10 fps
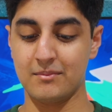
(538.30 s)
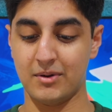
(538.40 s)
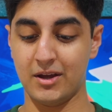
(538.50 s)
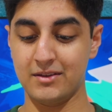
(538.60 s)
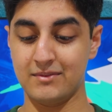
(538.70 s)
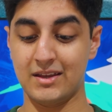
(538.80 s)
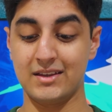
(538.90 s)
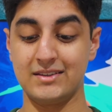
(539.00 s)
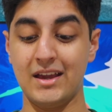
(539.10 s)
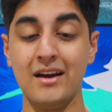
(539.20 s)
But
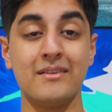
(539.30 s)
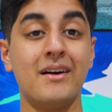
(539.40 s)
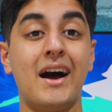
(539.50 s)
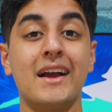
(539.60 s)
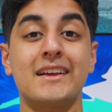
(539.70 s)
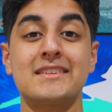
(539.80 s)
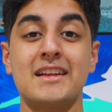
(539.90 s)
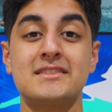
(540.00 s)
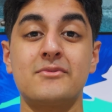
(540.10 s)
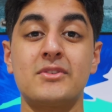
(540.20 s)
yeah, I guess
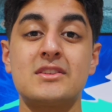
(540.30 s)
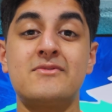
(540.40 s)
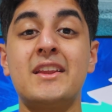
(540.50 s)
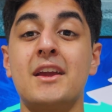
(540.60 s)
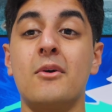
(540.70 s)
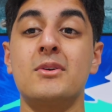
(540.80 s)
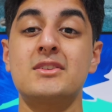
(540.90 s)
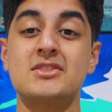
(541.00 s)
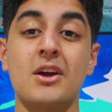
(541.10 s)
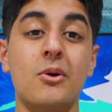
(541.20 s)
that's it for this video.
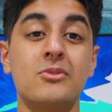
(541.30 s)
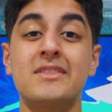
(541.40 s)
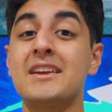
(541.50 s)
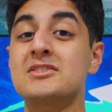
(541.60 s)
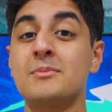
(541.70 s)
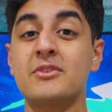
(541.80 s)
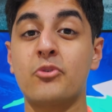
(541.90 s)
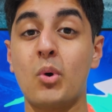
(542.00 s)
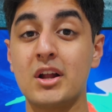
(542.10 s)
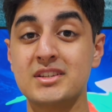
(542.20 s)
So thank you so much
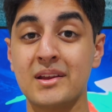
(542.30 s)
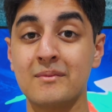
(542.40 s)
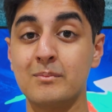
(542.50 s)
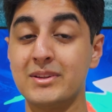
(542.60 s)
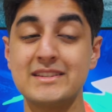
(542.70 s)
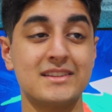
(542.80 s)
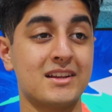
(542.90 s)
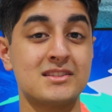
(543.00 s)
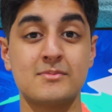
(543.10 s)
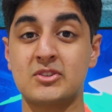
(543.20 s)
for watching. Please like
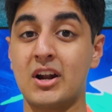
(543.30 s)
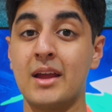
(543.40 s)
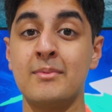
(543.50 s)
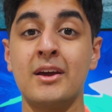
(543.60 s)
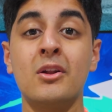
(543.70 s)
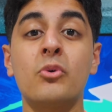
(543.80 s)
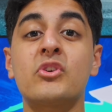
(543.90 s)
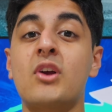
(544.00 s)
and subscribe, and also